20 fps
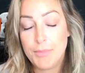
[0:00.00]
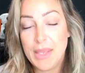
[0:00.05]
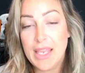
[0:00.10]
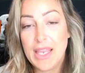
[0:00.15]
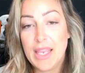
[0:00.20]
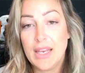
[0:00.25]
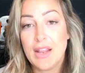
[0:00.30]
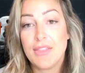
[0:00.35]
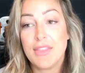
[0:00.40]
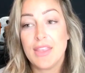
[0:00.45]

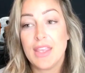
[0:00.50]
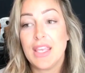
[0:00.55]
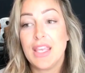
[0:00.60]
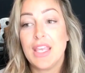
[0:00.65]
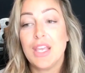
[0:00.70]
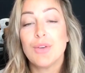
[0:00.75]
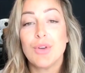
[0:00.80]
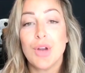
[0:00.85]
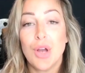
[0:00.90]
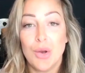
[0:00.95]
being the
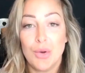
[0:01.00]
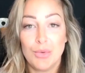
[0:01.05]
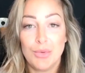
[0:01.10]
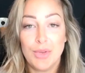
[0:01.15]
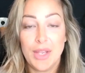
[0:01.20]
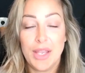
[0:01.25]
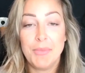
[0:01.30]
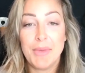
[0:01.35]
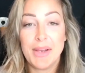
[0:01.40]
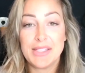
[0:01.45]
hero
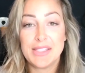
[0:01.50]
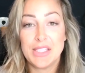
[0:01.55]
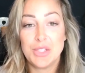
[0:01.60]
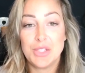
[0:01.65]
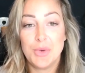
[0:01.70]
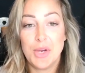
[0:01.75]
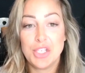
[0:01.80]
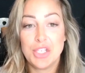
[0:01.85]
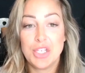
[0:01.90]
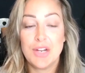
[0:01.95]
in my
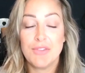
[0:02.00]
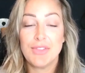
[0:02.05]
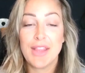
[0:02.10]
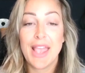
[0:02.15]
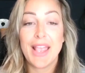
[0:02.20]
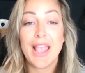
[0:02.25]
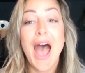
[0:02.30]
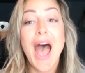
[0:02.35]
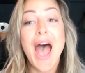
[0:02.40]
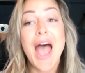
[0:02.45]
situation of
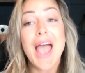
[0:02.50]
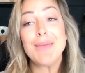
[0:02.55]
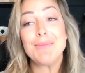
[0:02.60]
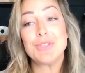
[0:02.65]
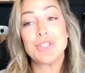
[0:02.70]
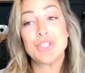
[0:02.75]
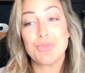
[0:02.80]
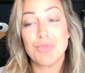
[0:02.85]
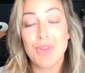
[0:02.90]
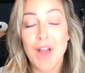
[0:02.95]
like,
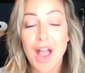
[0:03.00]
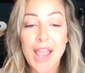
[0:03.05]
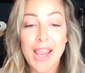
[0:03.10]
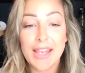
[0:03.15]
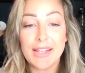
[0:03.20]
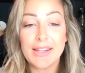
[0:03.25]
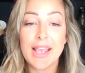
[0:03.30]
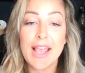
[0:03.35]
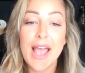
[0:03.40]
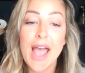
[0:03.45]
I'm
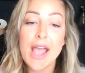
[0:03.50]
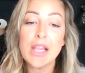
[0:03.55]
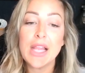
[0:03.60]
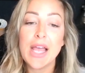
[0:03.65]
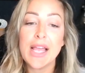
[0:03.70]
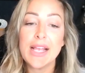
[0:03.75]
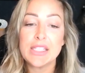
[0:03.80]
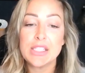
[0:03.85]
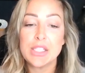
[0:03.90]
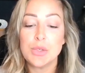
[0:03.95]
trying. Like, I
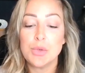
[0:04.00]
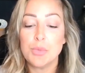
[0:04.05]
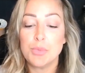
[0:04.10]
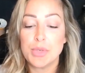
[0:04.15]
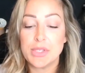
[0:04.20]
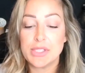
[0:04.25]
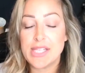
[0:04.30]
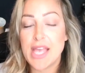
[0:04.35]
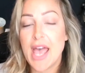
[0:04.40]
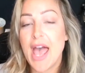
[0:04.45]
like to
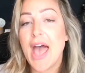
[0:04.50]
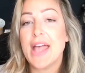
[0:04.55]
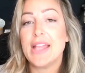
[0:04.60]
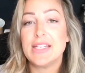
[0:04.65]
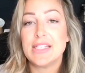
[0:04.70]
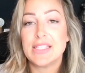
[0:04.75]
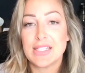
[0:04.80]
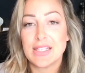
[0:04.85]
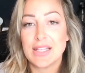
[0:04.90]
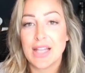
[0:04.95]

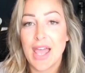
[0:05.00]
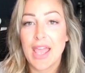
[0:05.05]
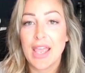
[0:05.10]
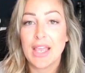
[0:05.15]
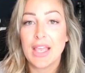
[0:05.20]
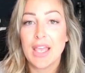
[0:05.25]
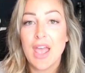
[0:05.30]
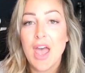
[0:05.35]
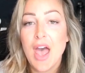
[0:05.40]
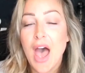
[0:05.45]
pretend
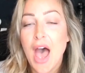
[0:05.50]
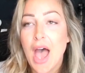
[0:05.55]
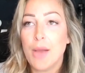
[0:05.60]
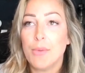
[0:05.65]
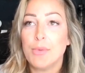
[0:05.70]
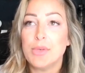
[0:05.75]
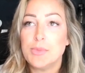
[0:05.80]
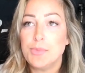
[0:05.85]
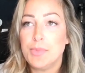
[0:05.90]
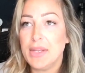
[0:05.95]
like
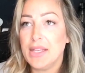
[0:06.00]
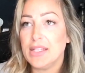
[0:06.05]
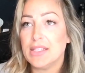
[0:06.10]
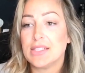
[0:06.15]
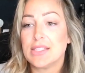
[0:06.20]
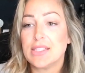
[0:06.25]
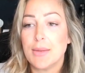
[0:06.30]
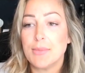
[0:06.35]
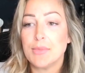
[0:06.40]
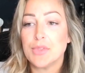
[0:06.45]
I was
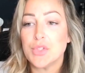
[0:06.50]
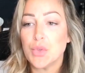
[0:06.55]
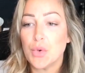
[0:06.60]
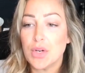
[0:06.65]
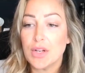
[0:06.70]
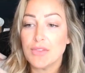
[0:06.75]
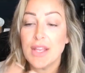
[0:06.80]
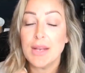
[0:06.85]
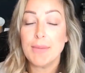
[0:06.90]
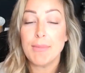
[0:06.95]
being some
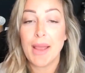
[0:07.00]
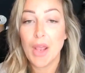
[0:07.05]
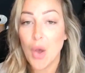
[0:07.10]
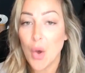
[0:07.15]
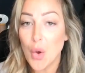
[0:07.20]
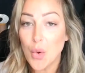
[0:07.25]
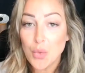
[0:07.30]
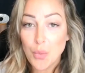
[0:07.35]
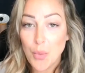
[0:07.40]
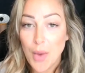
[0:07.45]
sort of, in my
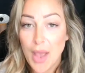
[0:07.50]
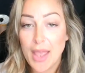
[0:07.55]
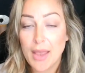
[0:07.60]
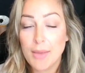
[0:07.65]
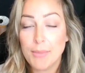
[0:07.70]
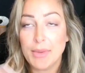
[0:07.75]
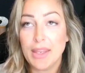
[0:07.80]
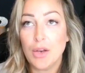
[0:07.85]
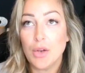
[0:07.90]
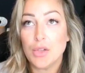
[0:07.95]
own
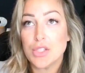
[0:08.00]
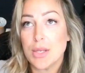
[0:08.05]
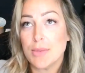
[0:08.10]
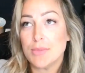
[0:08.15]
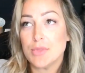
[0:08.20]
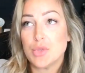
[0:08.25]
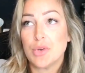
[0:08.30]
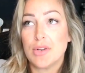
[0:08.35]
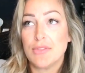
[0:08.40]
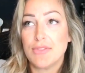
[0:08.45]
way, being
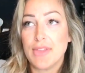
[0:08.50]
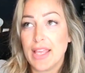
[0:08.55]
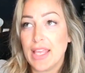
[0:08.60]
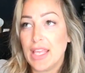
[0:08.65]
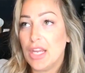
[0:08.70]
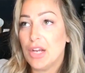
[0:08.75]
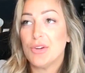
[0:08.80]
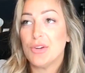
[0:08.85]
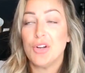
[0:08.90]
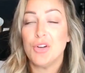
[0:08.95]
some sort of like
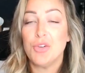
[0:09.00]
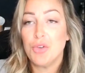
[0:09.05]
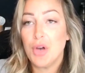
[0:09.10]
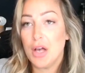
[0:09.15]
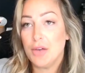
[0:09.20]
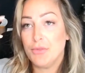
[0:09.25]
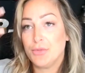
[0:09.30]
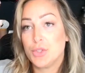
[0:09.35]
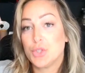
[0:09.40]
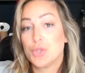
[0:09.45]
hero
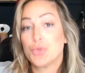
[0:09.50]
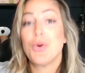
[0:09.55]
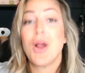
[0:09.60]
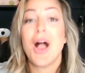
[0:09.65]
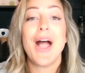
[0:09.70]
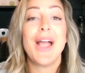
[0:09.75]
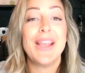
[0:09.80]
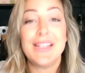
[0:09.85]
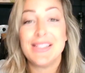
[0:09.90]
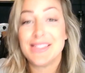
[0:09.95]
of
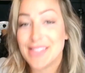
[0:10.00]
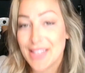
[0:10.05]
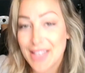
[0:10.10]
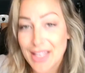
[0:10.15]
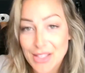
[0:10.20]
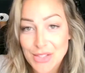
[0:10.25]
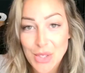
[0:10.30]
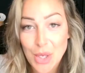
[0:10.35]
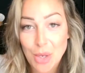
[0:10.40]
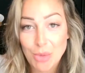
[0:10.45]
trying to
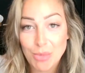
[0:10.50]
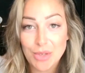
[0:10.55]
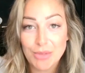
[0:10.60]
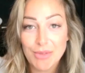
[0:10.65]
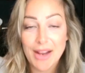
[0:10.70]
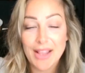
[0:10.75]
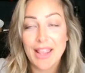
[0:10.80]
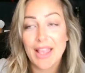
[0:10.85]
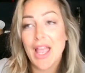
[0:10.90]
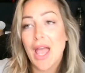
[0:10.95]
get sober,
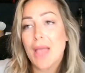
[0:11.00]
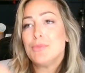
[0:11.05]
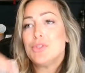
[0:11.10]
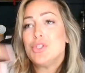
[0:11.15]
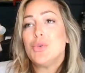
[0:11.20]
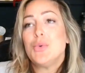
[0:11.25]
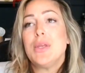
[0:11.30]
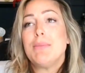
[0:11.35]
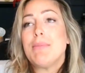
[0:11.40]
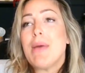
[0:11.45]
right? Like, I'm
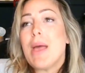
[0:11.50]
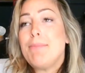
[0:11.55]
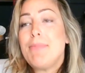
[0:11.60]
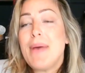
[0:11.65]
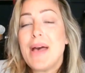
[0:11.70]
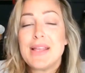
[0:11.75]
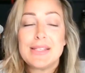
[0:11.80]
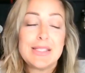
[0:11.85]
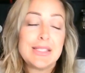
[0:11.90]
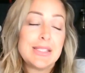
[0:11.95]
doing my
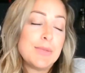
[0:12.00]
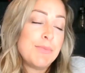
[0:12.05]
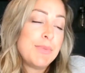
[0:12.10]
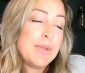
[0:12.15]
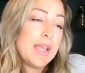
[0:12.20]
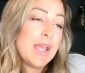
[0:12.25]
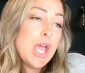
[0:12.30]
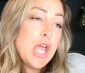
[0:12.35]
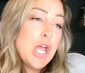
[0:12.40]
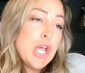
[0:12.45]
best
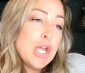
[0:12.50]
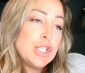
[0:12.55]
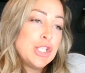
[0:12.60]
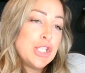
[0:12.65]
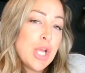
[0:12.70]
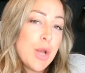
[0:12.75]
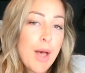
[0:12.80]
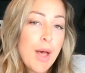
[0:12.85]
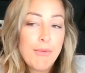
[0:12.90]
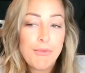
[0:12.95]
to
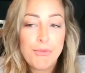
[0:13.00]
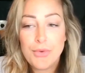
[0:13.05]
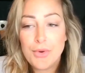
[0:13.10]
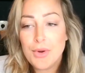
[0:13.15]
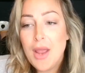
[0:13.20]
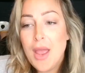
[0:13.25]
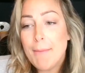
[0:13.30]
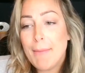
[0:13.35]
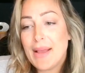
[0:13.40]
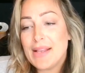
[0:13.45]
show up
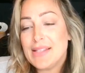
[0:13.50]
for